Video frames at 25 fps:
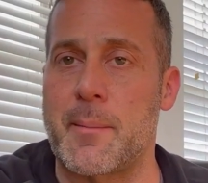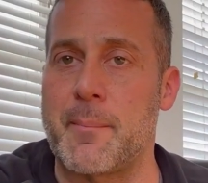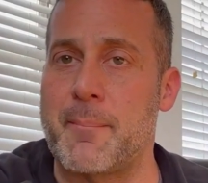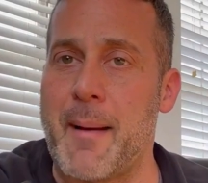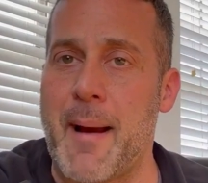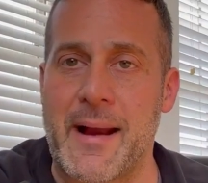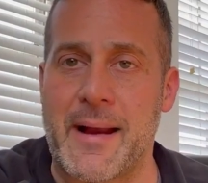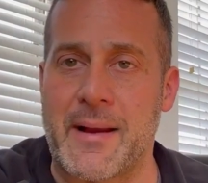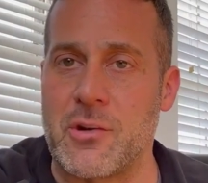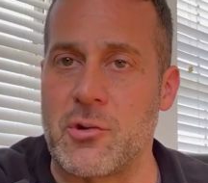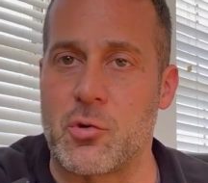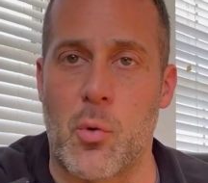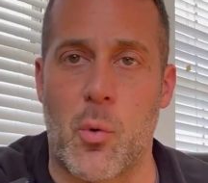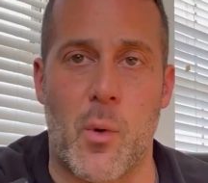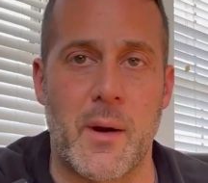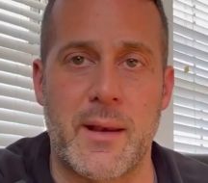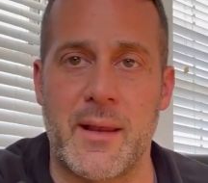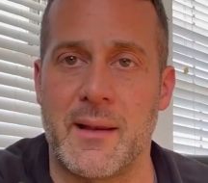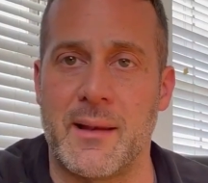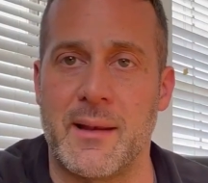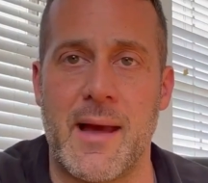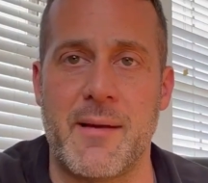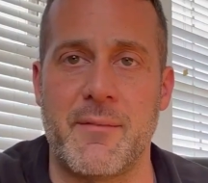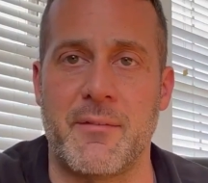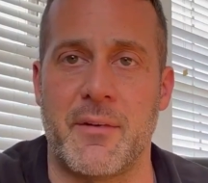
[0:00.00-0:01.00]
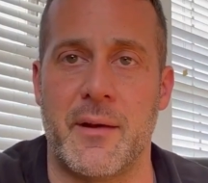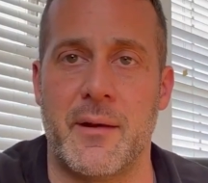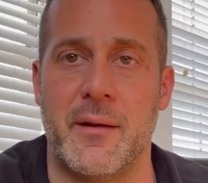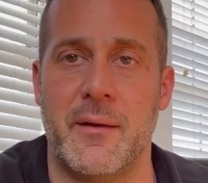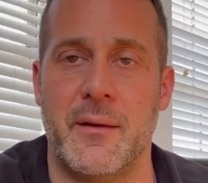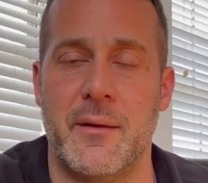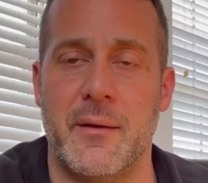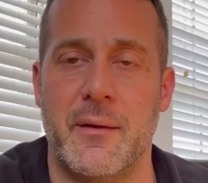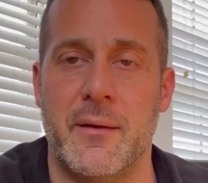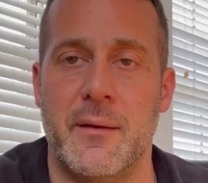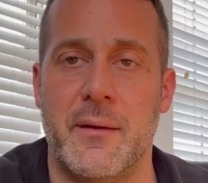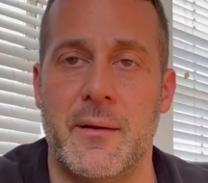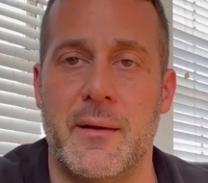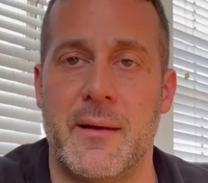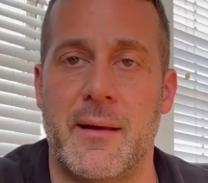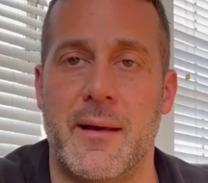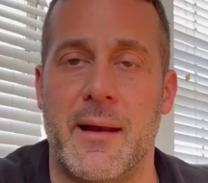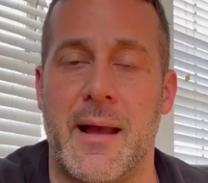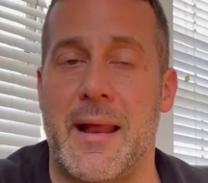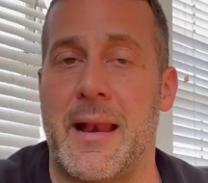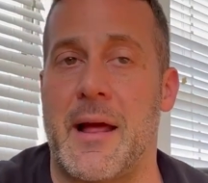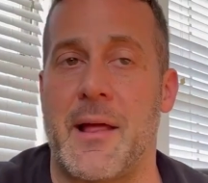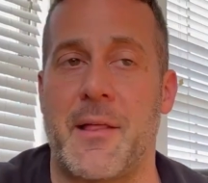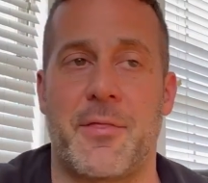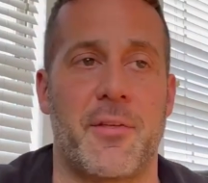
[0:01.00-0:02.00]
back in 2011.
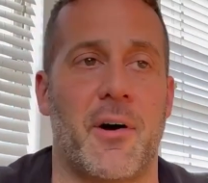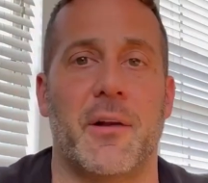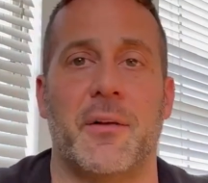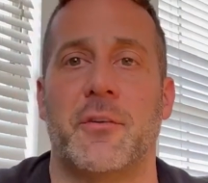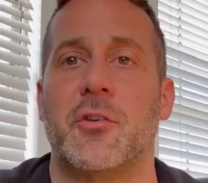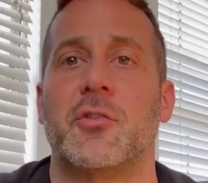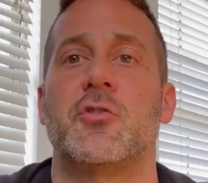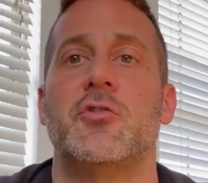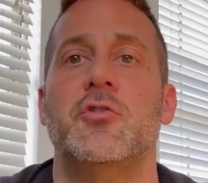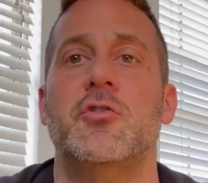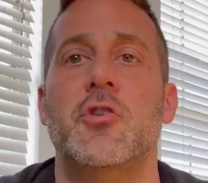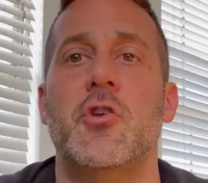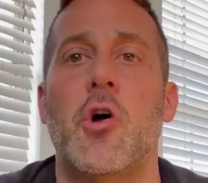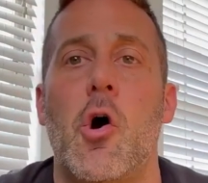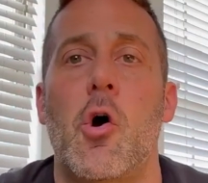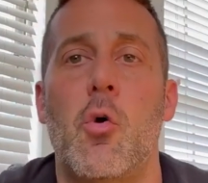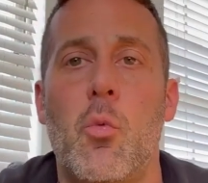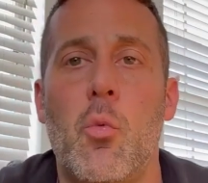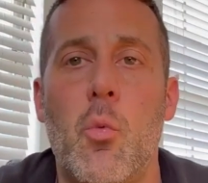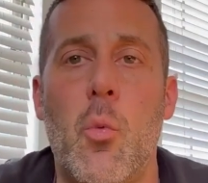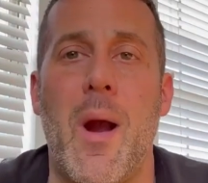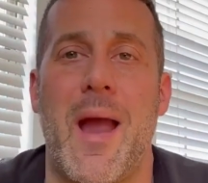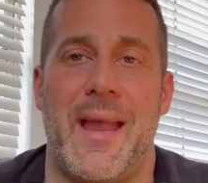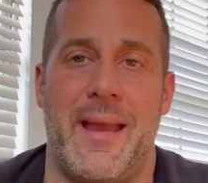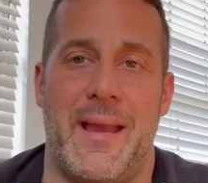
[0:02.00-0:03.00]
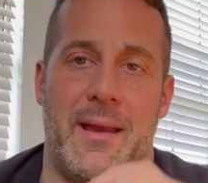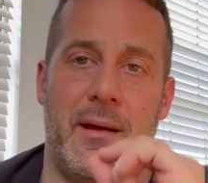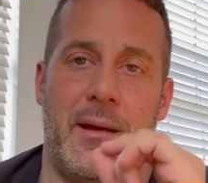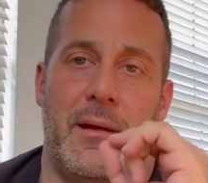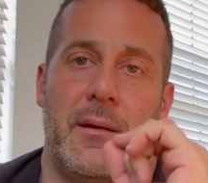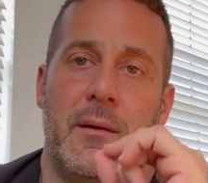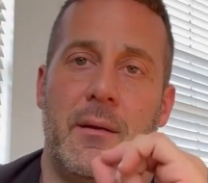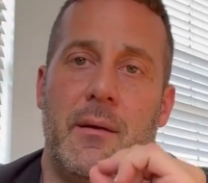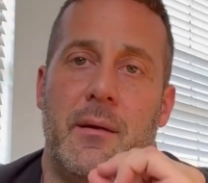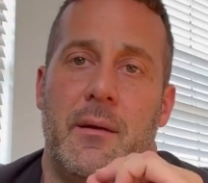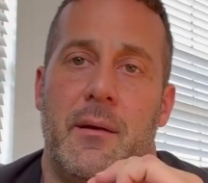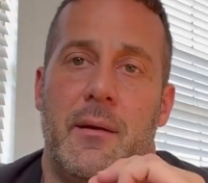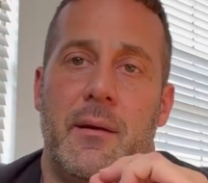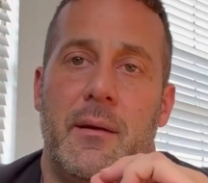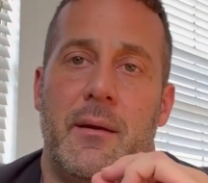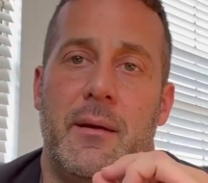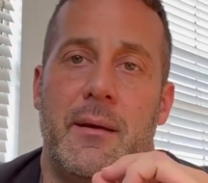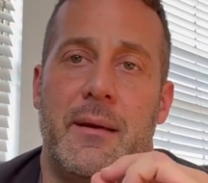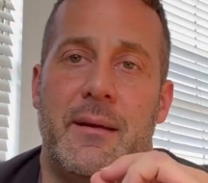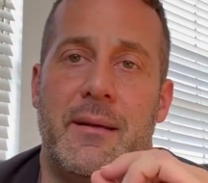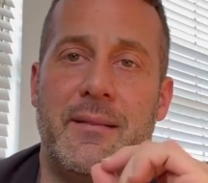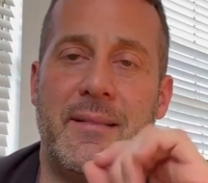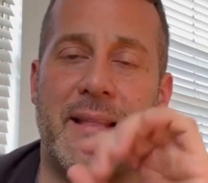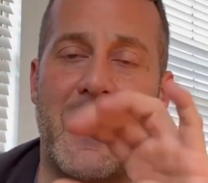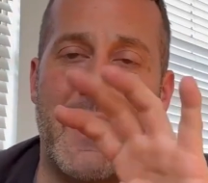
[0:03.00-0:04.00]
And I thought there's no way
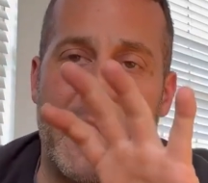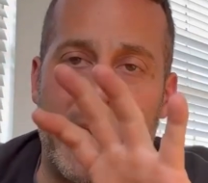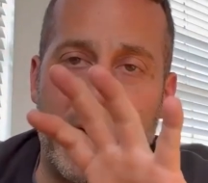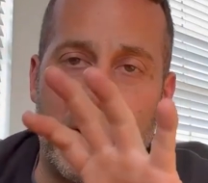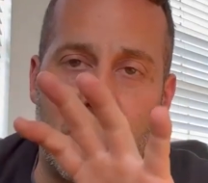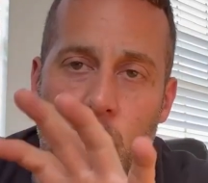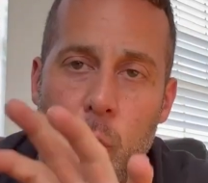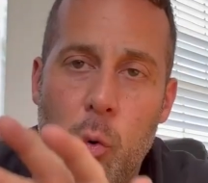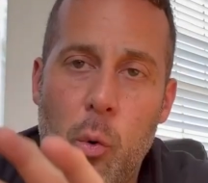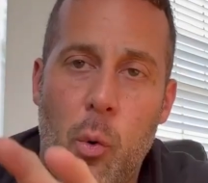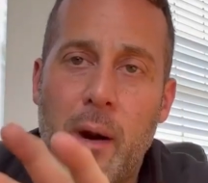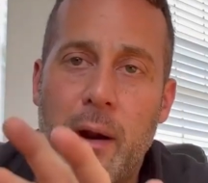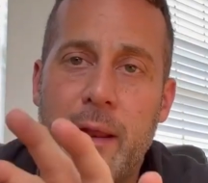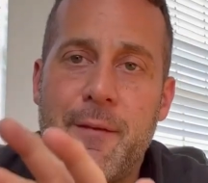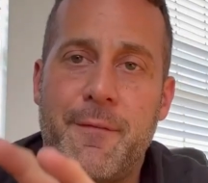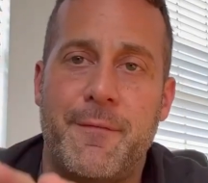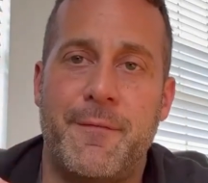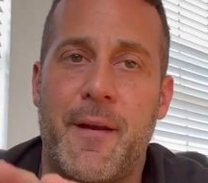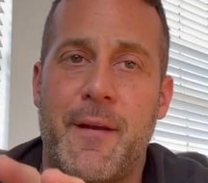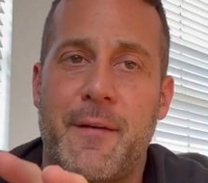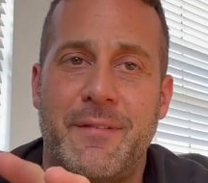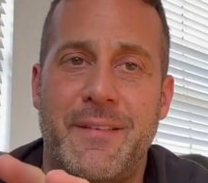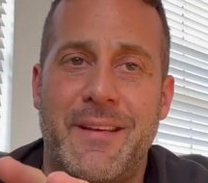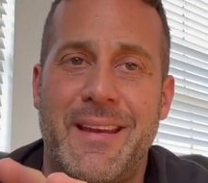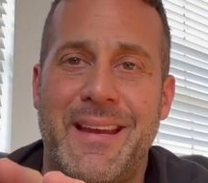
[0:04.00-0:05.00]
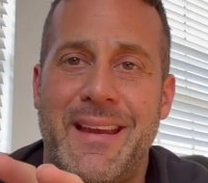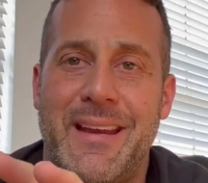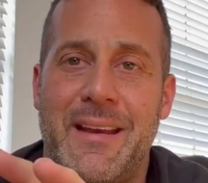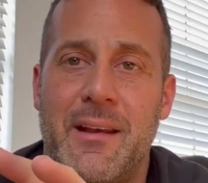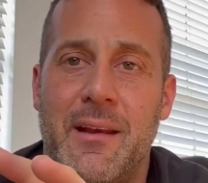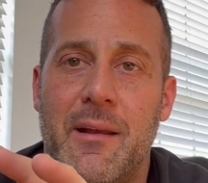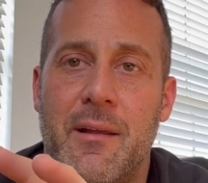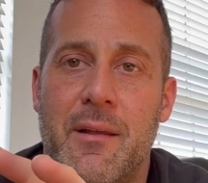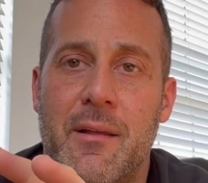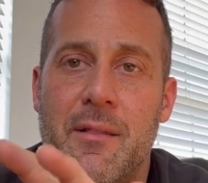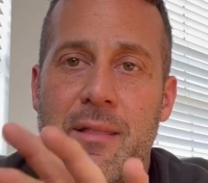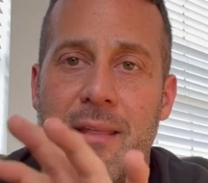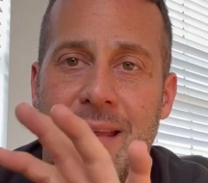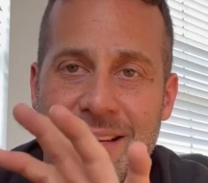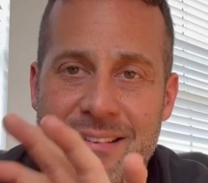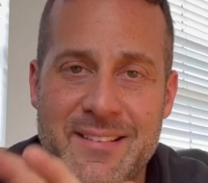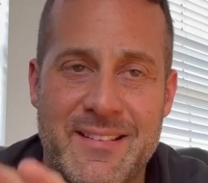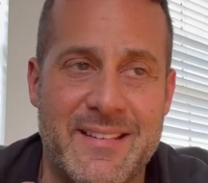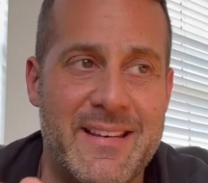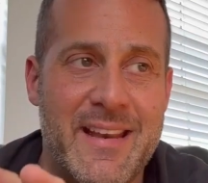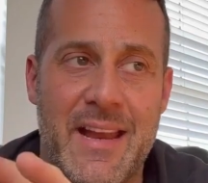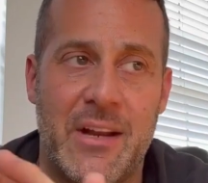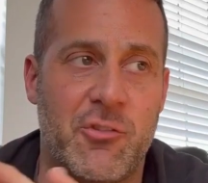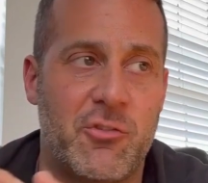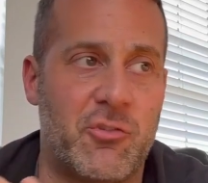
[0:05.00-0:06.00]
that in 2015, this
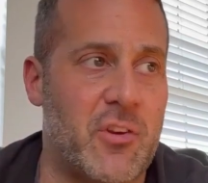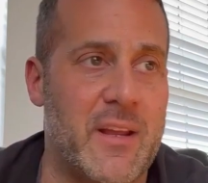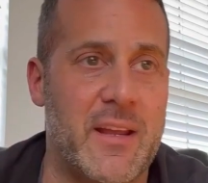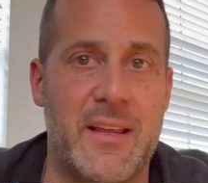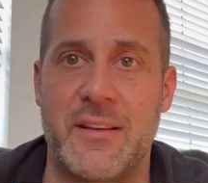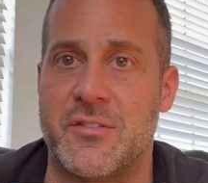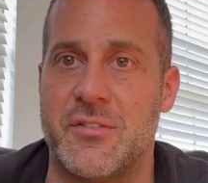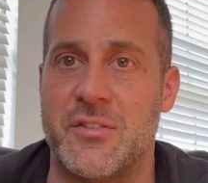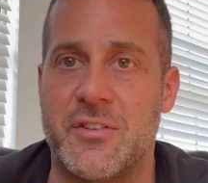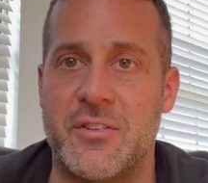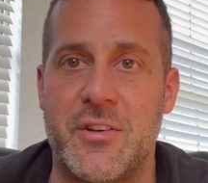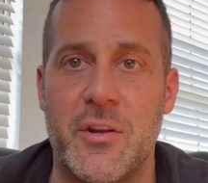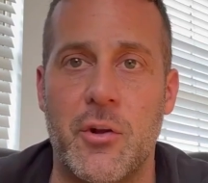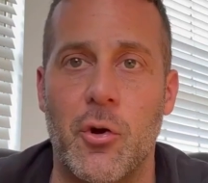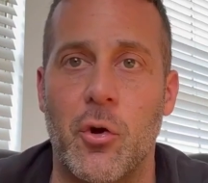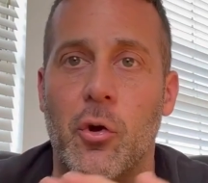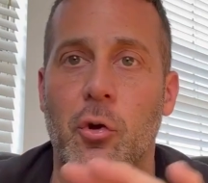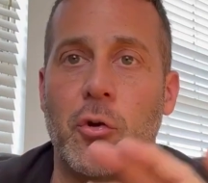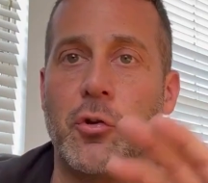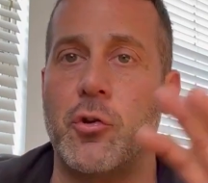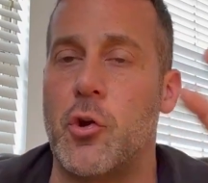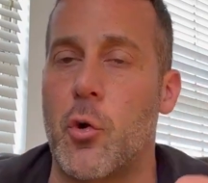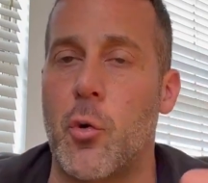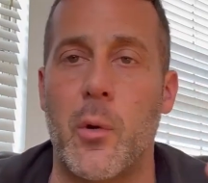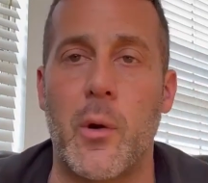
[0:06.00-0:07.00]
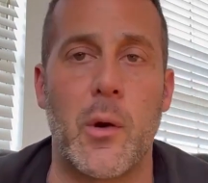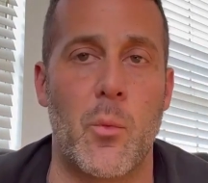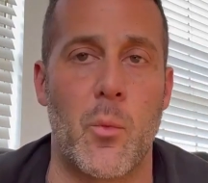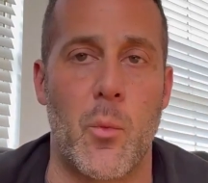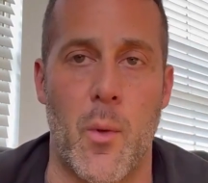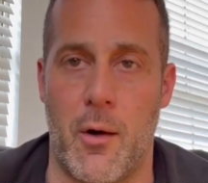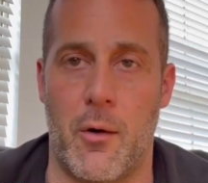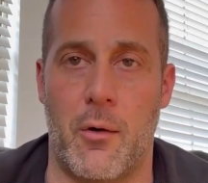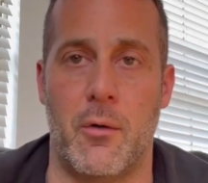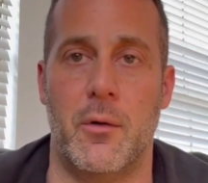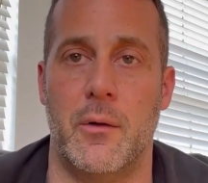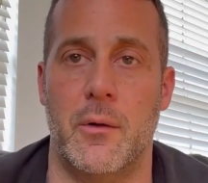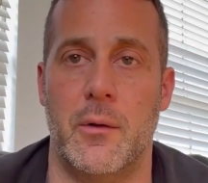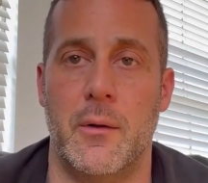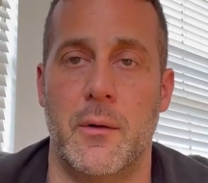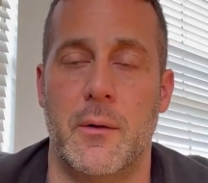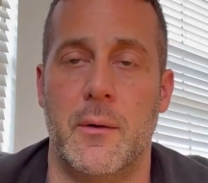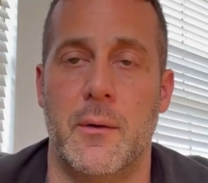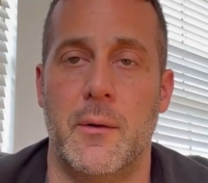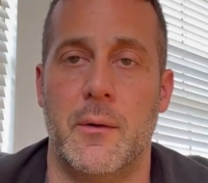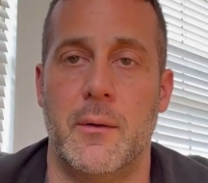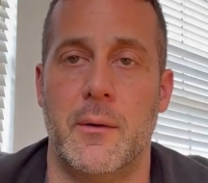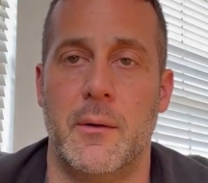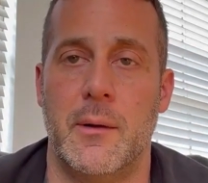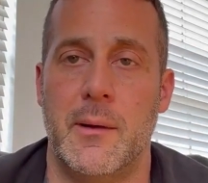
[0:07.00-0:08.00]
niche is still doing well.
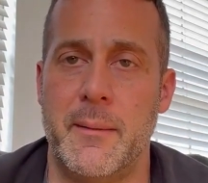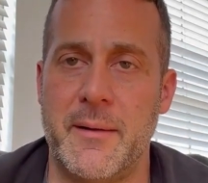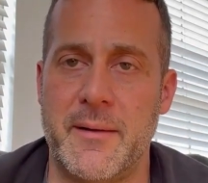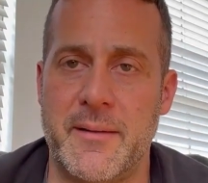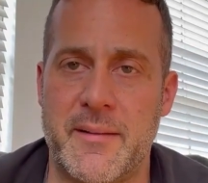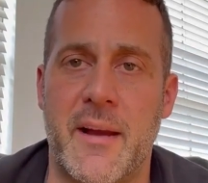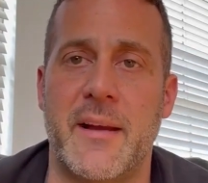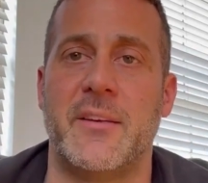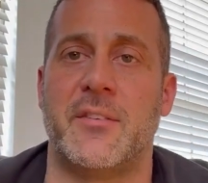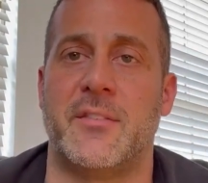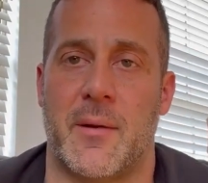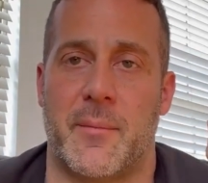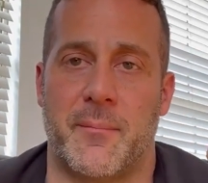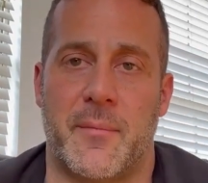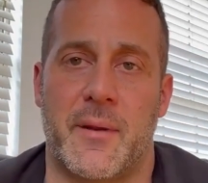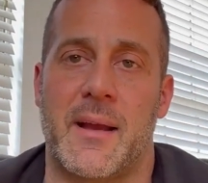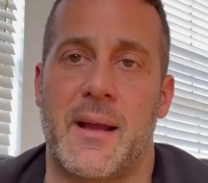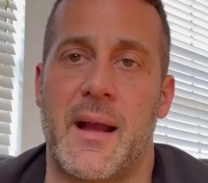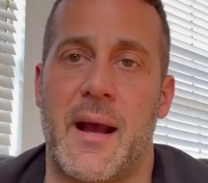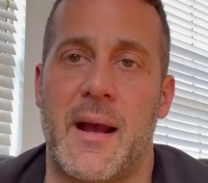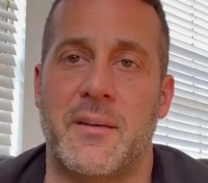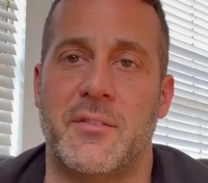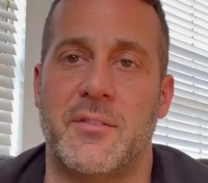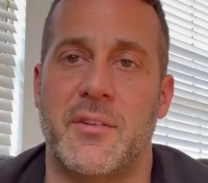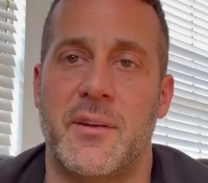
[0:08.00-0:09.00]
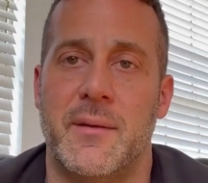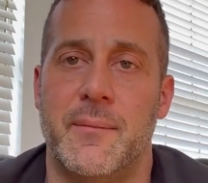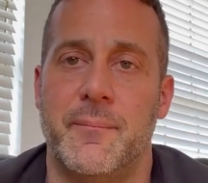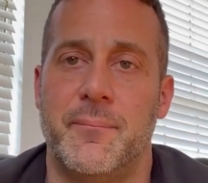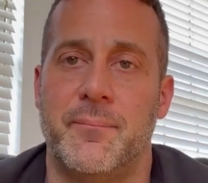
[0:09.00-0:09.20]
Let me tell you something, guys.